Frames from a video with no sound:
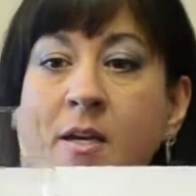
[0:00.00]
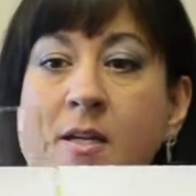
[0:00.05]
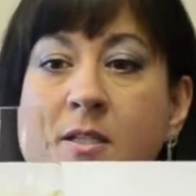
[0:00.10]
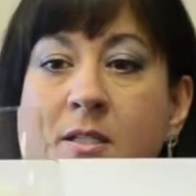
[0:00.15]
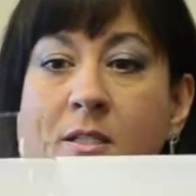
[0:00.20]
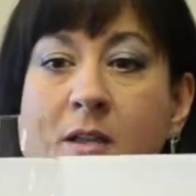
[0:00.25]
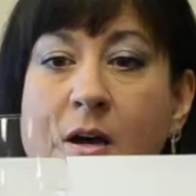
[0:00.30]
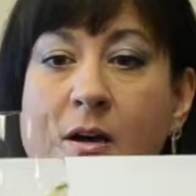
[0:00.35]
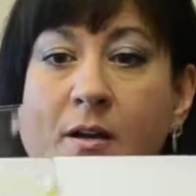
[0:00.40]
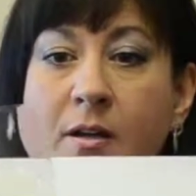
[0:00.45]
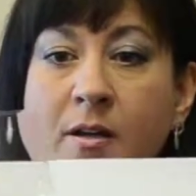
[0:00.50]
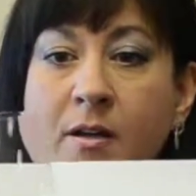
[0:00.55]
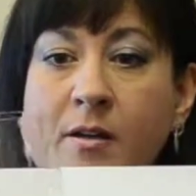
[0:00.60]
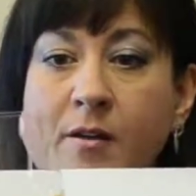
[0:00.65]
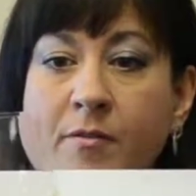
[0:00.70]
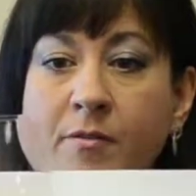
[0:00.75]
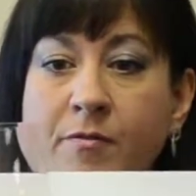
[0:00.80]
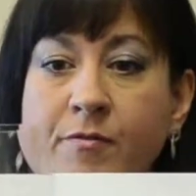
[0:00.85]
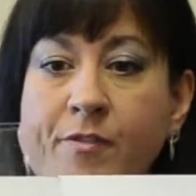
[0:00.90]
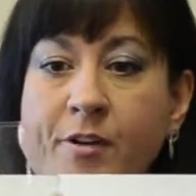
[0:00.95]
It's got
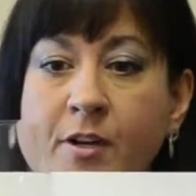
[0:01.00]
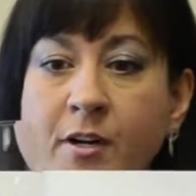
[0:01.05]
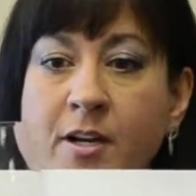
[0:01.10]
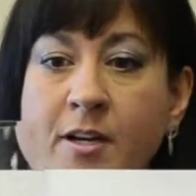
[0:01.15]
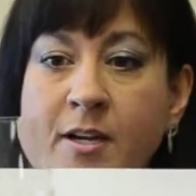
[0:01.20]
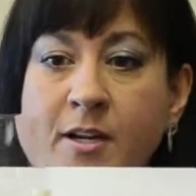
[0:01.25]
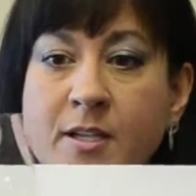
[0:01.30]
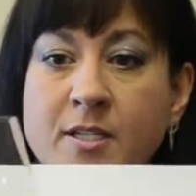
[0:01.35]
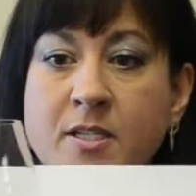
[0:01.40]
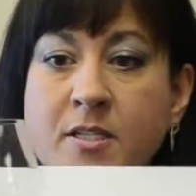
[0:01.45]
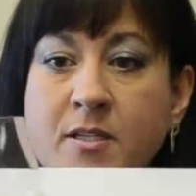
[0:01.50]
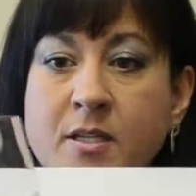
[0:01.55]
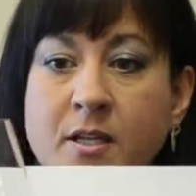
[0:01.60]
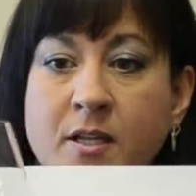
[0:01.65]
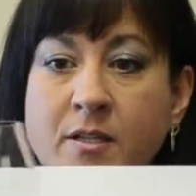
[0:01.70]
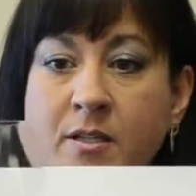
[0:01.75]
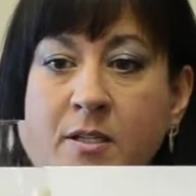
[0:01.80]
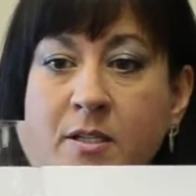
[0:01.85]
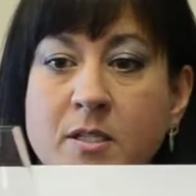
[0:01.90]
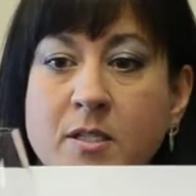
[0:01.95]
a very nice
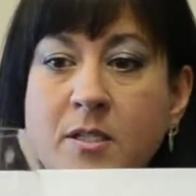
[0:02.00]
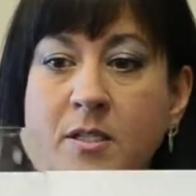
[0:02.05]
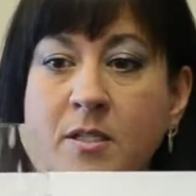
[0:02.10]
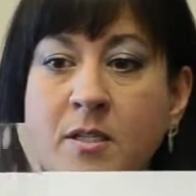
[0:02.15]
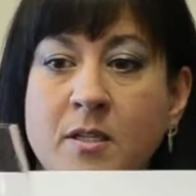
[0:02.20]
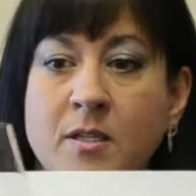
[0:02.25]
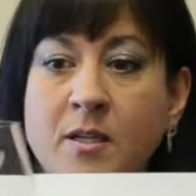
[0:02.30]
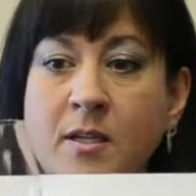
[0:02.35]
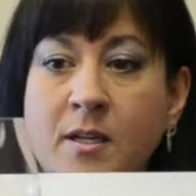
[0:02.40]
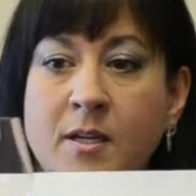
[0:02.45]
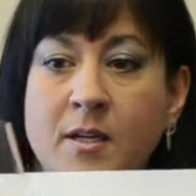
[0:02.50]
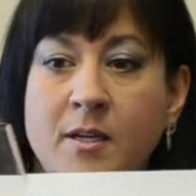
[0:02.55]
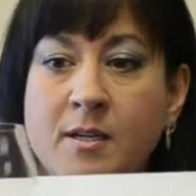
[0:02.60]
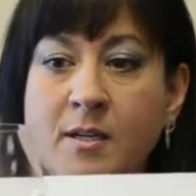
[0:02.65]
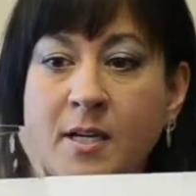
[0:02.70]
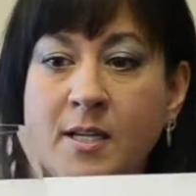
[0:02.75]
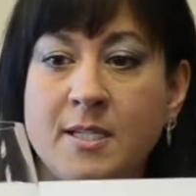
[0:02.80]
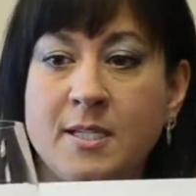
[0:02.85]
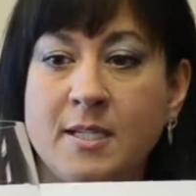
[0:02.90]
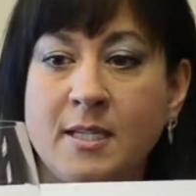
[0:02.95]
thickness,
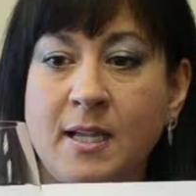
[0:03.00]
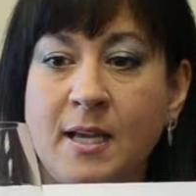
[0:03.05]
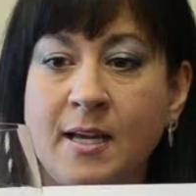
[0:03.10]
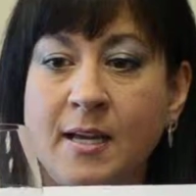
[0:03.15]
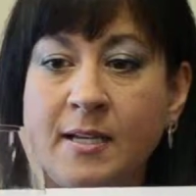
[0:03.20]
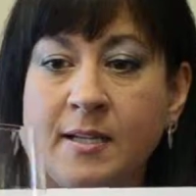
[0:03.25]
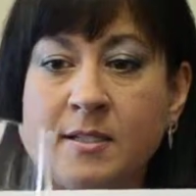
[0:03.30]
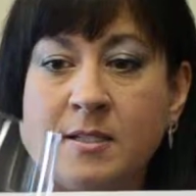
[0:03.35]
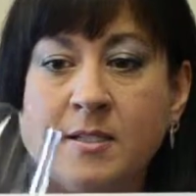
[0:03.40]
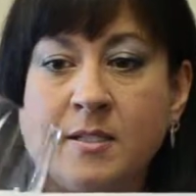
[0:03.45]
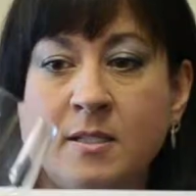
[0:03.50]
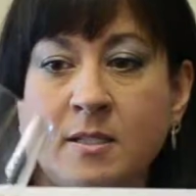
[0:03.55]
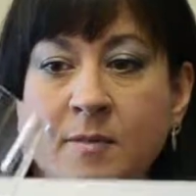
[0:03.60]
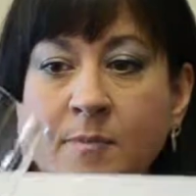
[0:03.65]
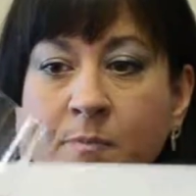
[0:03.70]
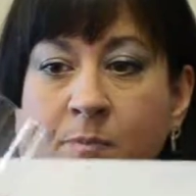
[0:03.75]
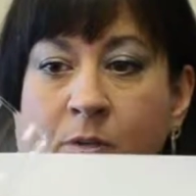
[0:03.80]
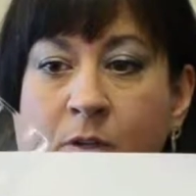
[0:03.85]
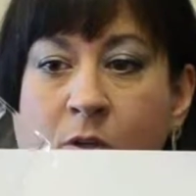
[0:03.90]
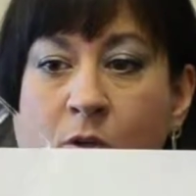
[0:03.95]
nice legs,
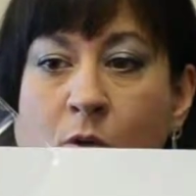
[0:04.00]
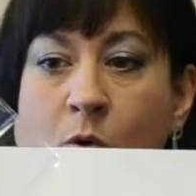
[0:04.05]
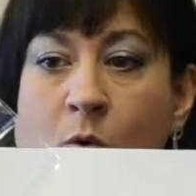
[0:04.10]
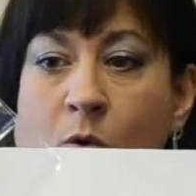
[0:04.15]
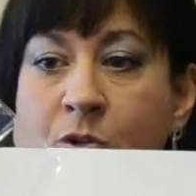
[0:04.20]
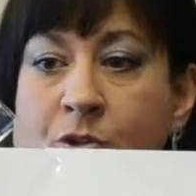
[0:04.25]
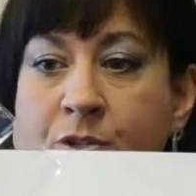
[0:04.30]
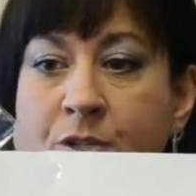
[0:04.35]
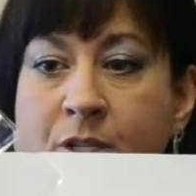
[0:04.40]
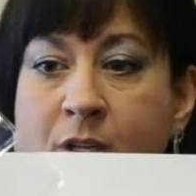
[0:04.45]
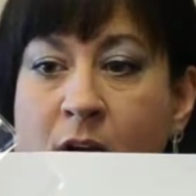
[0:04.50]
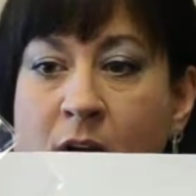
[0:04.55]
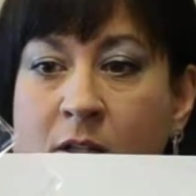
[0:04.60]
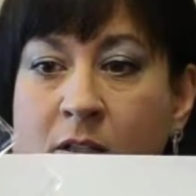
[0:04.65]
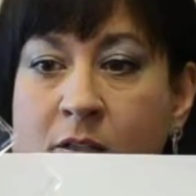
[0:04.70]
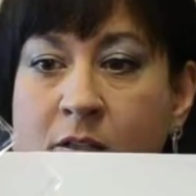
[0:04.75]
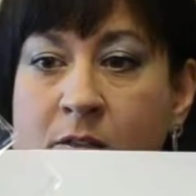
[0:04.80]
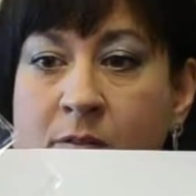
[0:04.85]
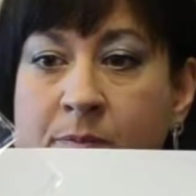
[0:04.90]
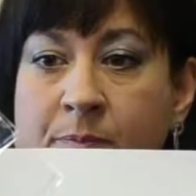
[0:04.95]
gorgeous
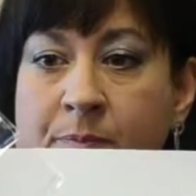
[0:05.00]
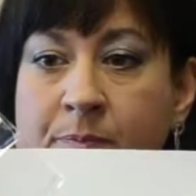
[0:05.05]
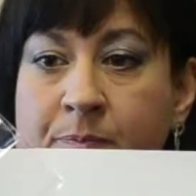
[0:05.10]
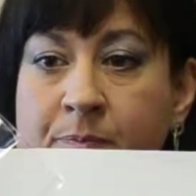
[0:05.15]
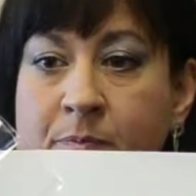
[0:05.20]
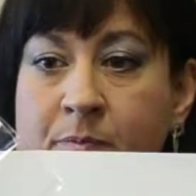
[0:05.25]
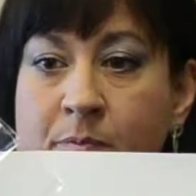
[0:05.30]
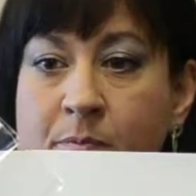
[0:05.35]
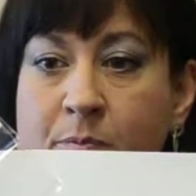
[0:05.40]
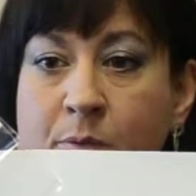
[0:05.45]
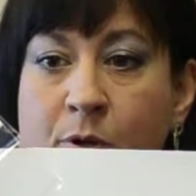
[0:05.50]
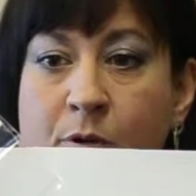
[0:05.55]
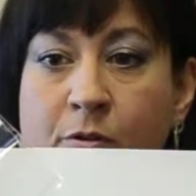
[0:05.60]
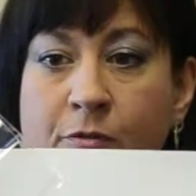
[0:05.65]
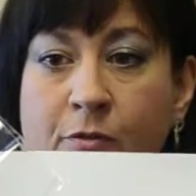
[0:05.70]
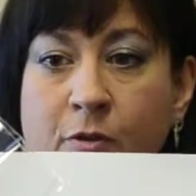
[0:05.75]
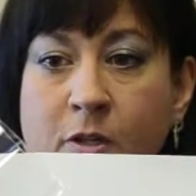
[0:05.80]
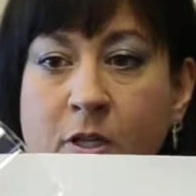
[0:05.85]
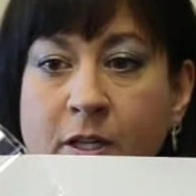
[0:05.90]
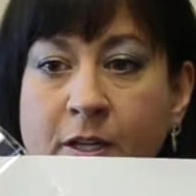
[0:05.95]
color,
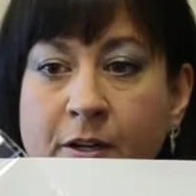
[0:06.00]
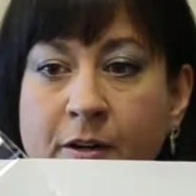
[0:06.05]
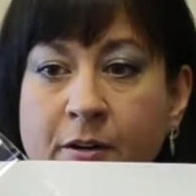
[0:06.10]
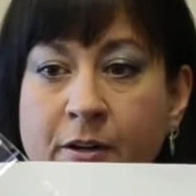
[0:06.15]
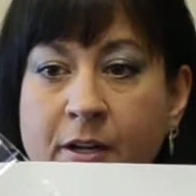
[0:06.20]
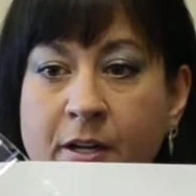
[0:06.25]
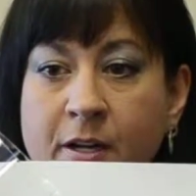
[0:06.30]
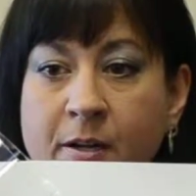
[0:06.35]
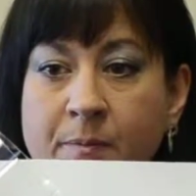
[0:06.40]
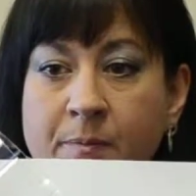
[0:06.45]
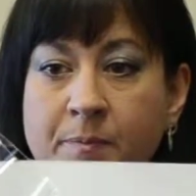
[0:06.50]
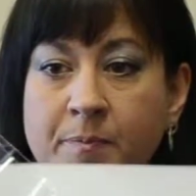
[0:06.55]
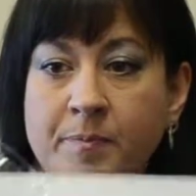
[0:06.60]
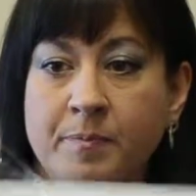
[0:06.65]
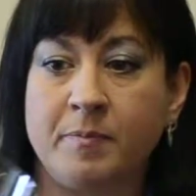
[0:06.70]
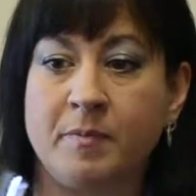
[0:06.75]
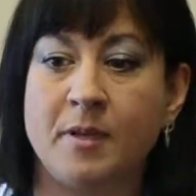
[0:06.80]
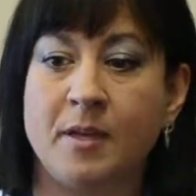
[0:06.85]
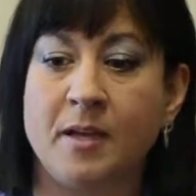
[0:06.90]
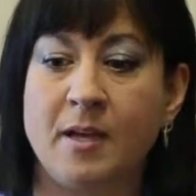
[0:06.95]
beautiful clarity.
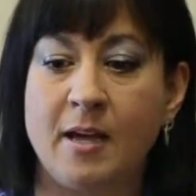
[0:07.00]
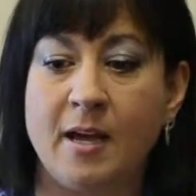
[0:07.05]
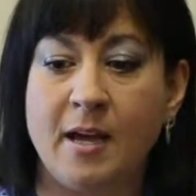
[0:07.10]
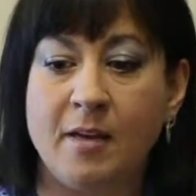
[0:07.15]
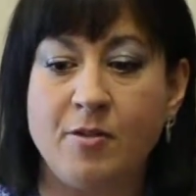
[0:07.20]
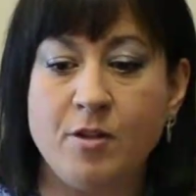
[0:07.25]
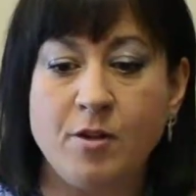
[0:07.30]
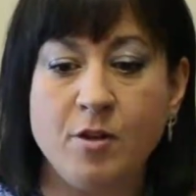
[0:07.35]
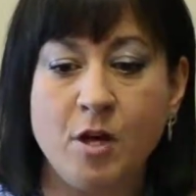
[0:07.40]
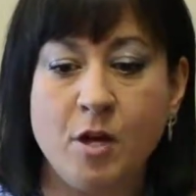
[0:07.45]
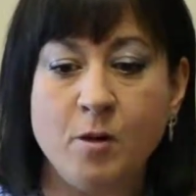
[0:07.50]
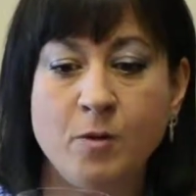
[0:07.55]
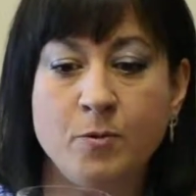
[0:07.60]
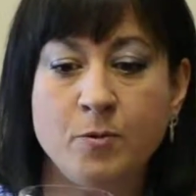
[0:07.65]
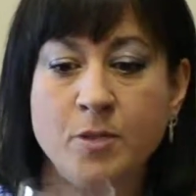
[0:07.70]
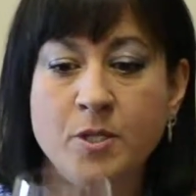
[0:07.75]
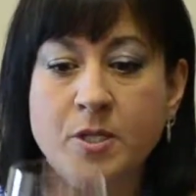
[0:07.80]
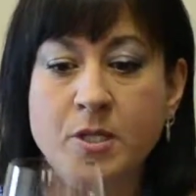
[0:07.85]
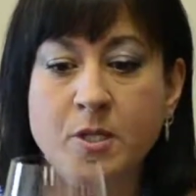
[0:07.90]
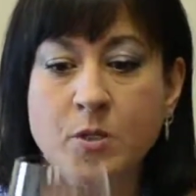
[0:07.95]
And the
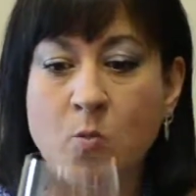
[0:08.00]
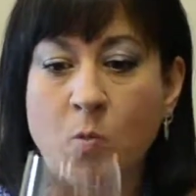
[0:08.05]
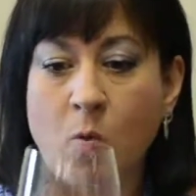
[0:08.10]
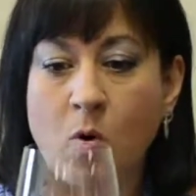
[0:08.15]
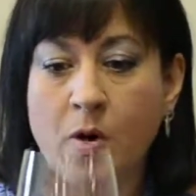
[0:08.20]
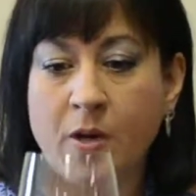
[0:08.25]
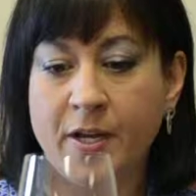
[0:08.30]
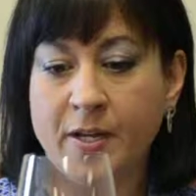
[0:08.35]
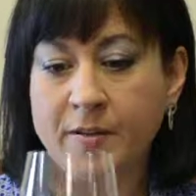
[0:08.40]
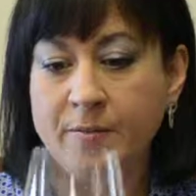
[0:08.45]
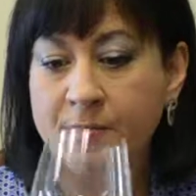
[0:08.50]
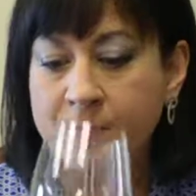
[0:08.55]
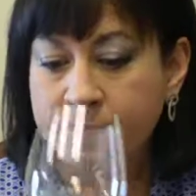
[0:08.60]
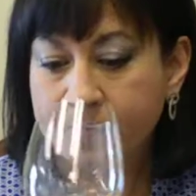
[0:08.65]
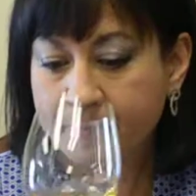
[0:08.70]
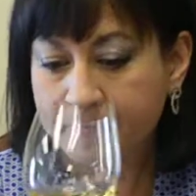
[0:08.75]
nose is one